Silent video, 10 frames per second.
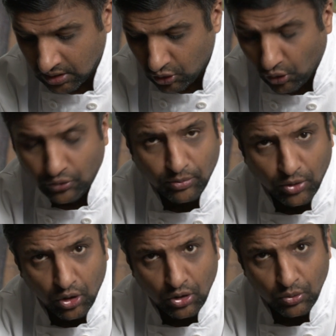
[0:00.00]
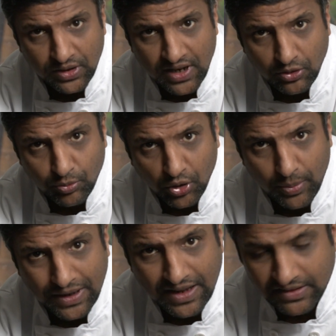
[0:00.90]
go for more. We tend to put a
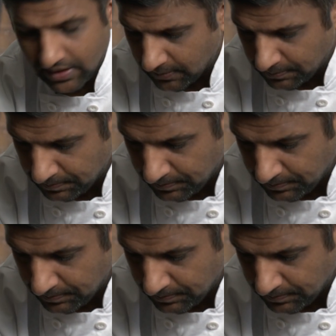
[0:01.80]
bit less in.